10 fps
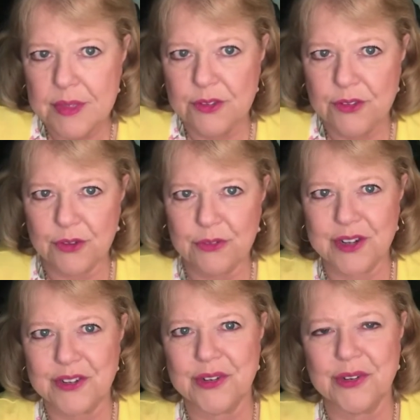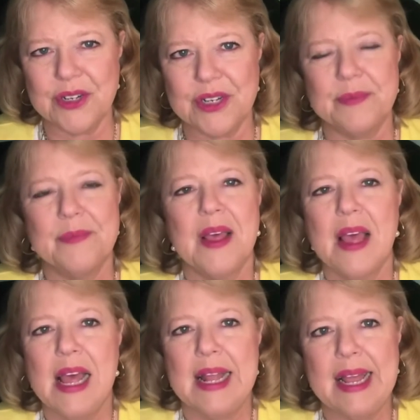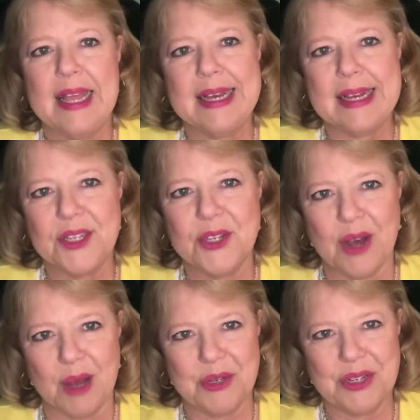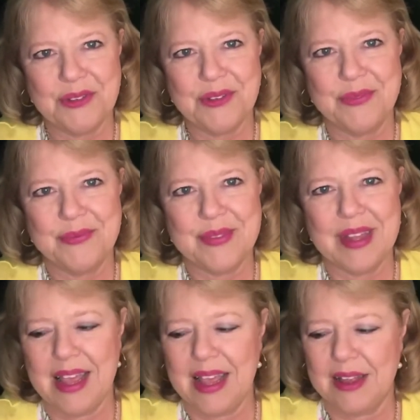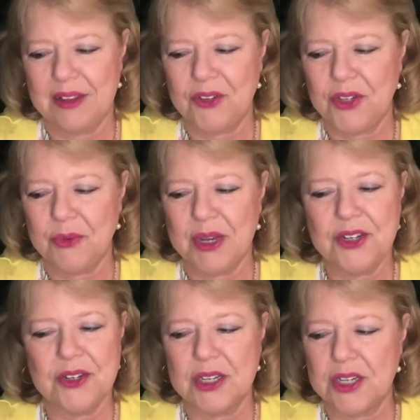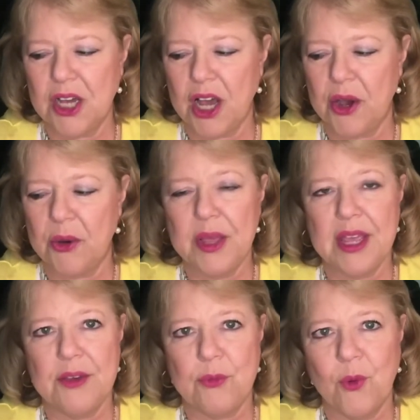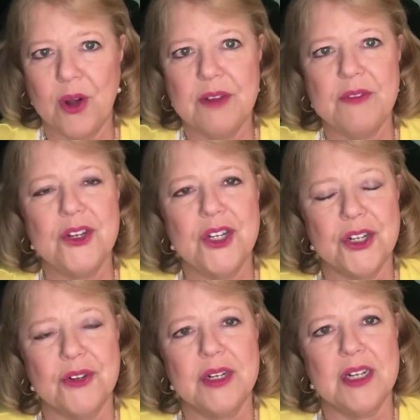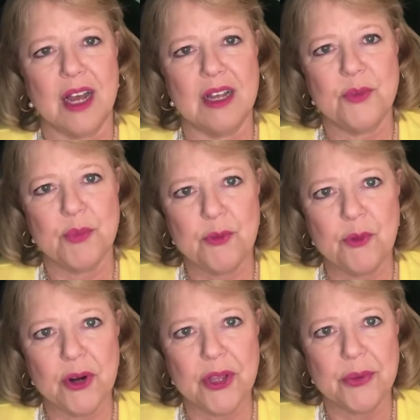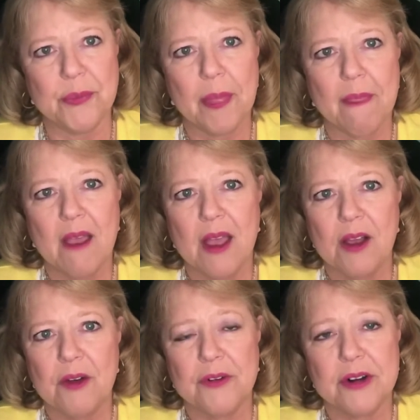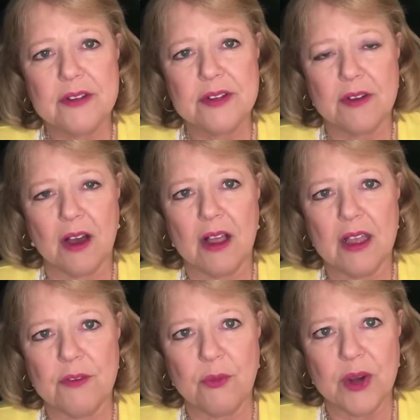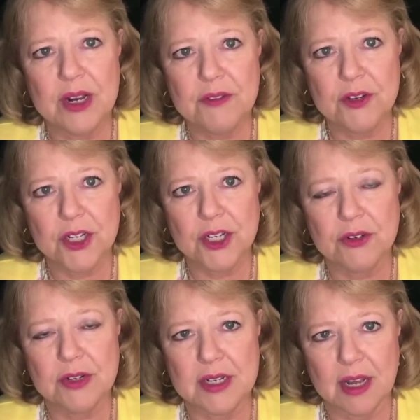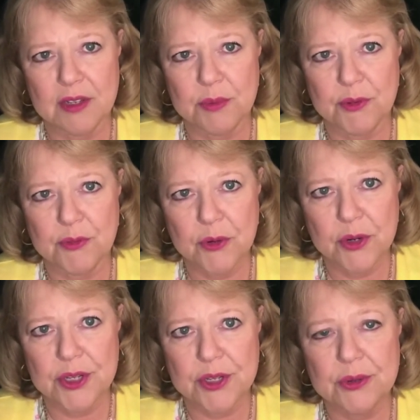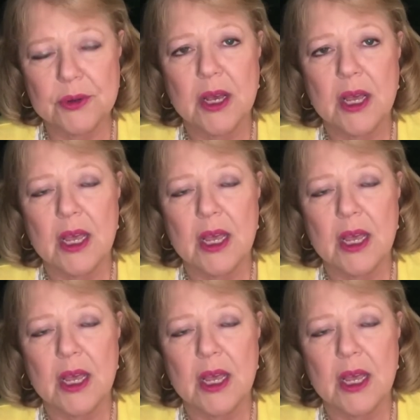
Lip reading: So far, so good. Now you got two options. There's two ways you can go if one of your children dies before you. First of all, if one of your children dies before you,